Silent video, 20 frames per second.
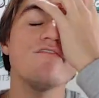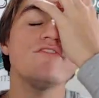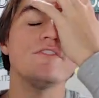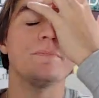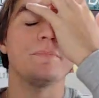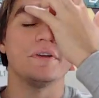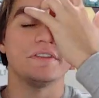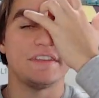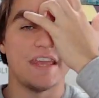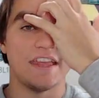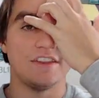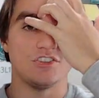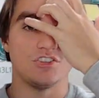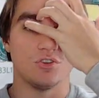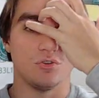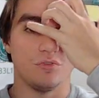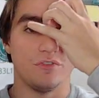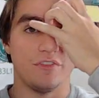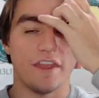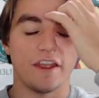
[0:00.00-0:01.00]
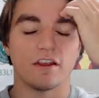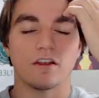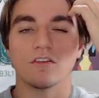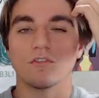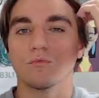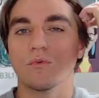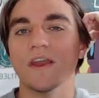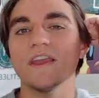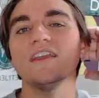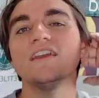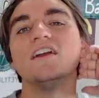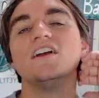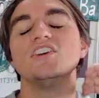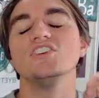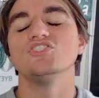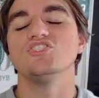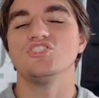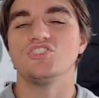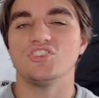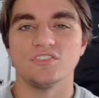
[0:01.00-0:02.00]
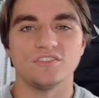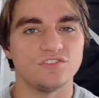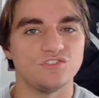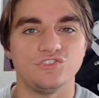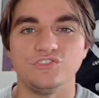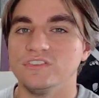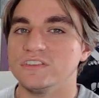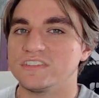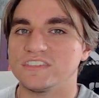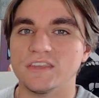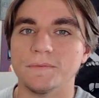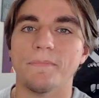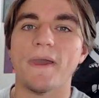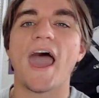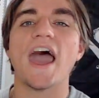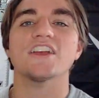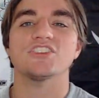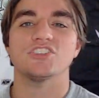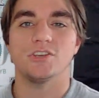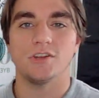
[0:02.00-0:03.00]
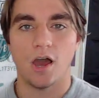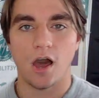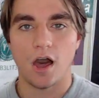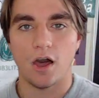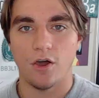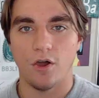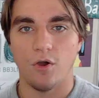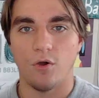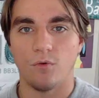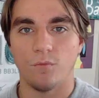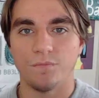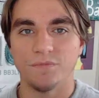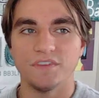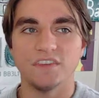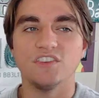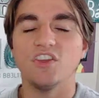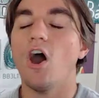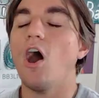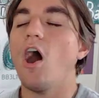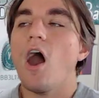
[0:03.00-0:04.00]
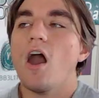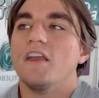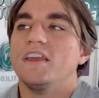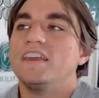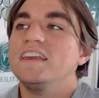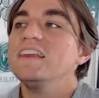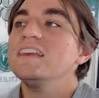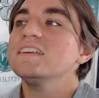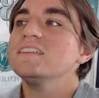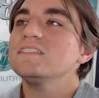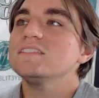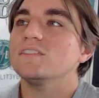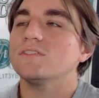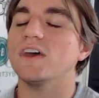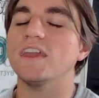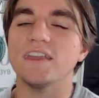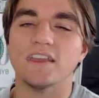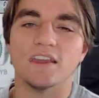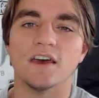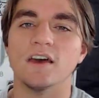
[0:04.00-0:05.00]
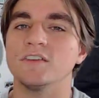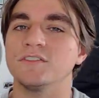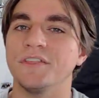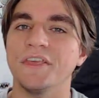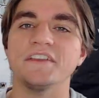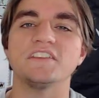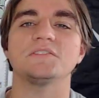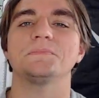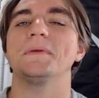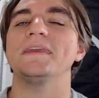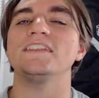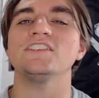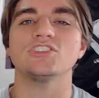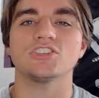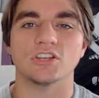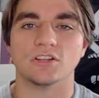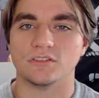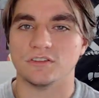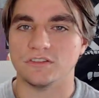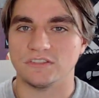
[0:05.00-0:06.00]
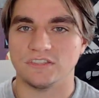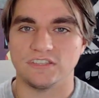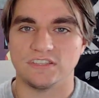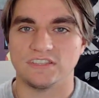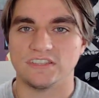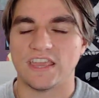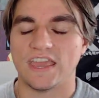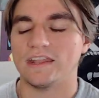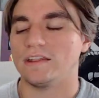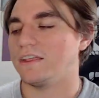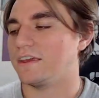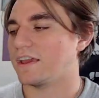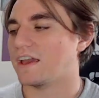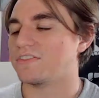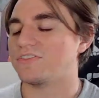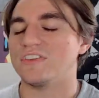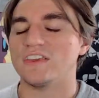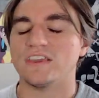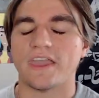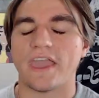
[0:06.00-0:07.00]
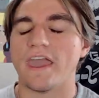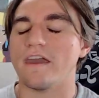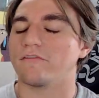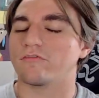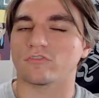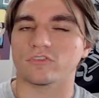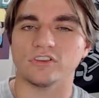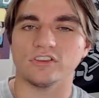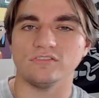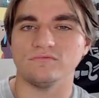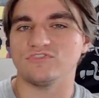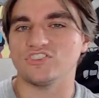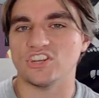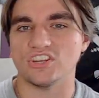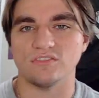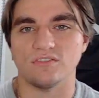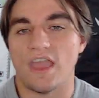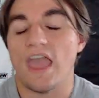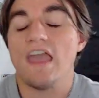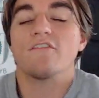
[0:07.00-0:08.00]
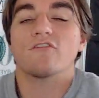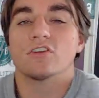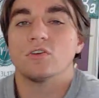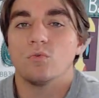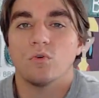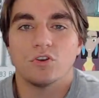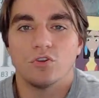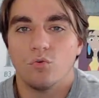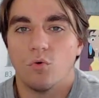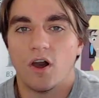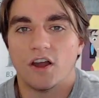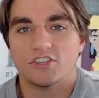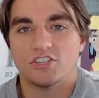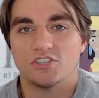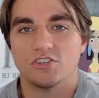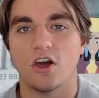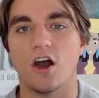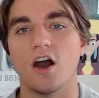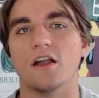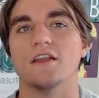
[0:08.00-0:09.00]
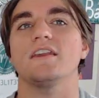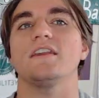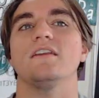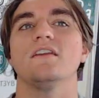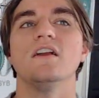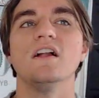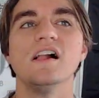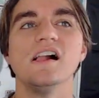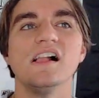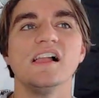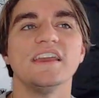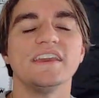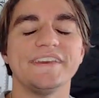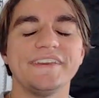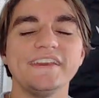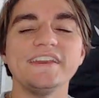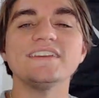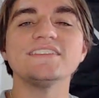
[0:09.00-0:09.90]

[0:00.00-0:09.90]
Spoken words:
the potential there, right? Sebastian Aho, he is like Spit and Chicklets has said, like I think everyone who watches hockey, he